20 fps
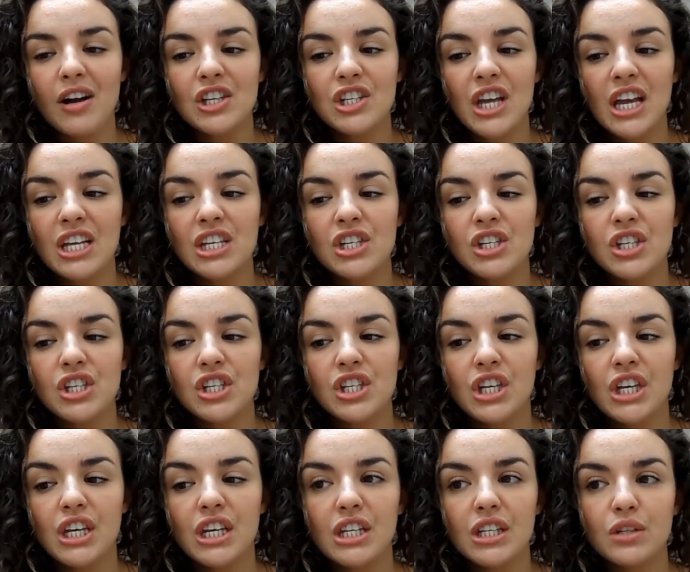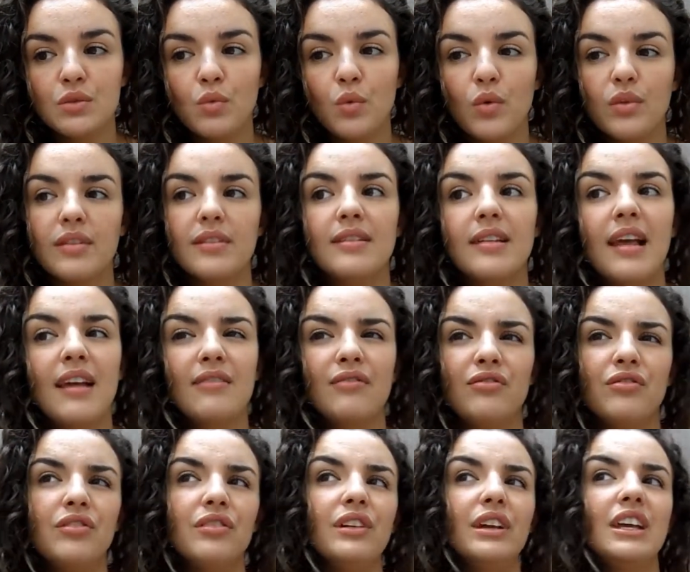I change the sheets once
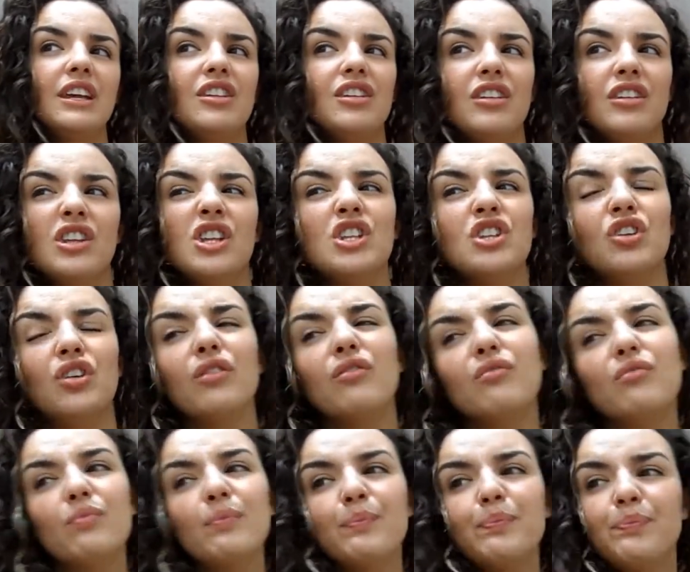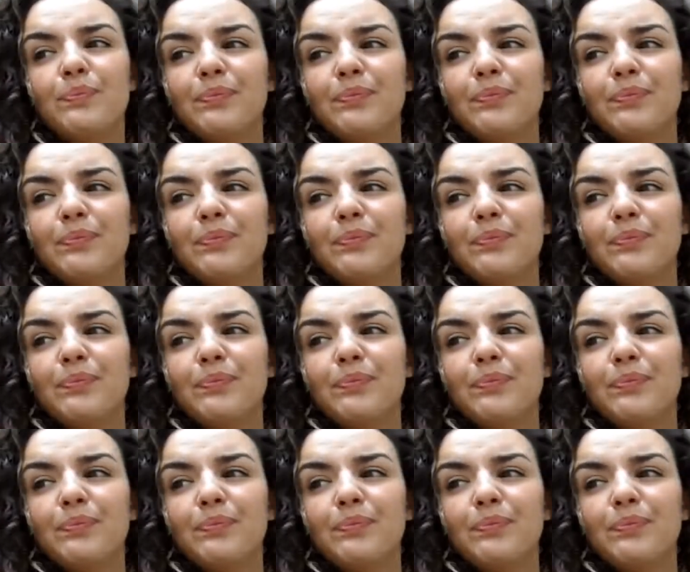every sort of